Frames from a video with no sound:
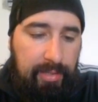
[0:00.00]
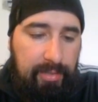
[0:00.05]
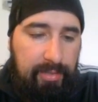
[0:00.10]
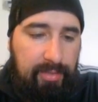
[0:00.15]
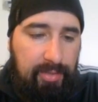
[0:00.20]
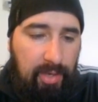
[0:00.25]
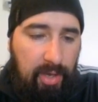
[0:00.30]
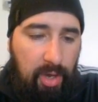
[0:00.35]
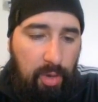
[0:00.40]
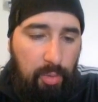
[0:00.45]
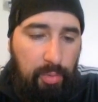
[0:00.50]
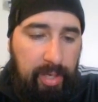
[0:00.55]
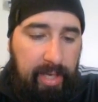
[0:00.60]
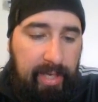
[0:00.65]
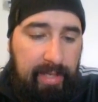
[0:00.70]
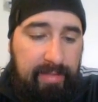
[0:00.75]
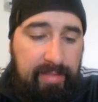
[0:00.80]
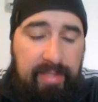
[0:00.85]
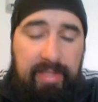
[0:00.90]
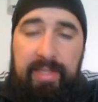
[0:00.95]
So we
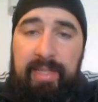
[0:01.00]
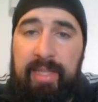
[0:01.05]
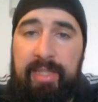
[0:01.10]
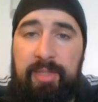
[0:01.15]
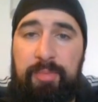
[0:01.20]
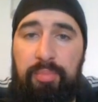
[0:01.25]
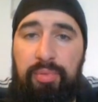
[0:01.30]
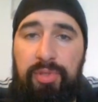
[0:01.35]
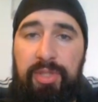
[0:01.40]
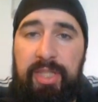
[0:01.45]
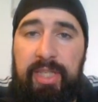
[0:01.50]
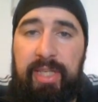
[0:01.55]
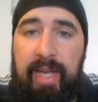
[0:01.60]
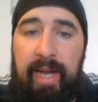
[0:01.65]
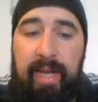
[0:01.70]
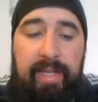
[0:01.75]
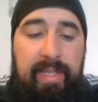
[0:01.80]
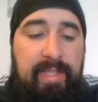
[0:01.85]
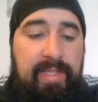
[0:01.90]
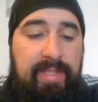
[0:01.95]
can see that
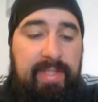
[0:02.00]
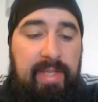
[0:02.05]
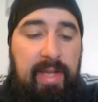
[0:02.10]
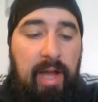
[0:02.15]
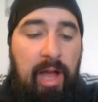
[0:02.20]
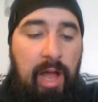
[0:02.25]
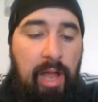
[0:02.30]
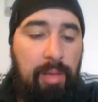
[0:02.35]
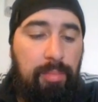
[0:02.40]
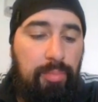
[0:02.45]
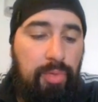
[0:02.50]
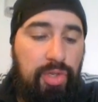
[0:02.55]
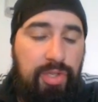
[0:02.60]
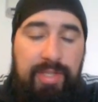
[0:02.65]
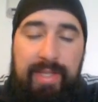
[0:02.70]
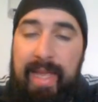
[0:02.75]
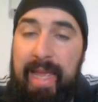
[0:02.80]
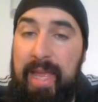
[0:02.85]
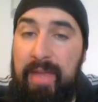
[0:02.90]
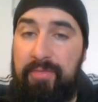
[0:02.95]
Boudica is
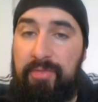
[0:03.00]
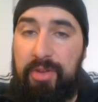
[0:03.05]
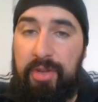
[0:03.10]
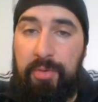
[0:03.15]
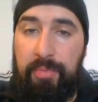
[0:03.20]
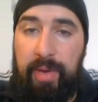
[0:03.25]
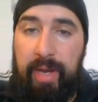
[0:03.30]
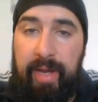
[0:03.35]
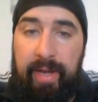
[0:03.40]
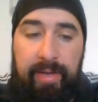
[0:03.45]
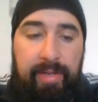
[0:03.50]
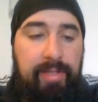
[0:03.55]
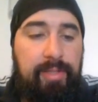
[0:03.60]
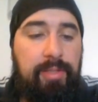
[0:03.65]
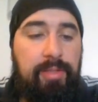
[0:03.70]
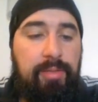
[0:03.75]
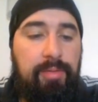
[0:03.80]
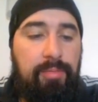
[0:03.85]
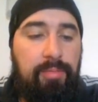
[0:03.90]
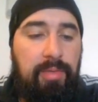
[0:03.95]
almost everywhere
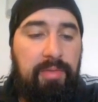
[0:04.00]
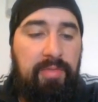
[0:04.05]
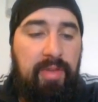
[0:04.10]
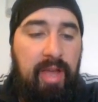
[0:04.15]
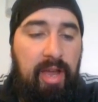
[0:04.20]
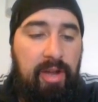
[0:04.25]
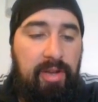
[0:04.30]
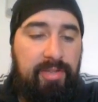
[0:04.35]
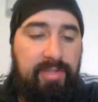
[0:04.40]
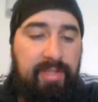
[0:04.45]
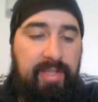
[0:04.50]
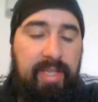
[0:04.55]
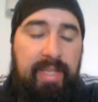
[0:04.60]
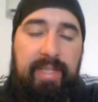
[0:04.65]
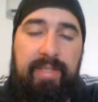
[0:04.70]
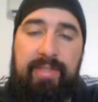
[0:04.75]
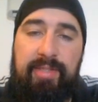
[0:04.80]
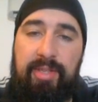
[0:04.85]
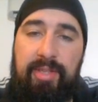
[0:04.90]
with her skin.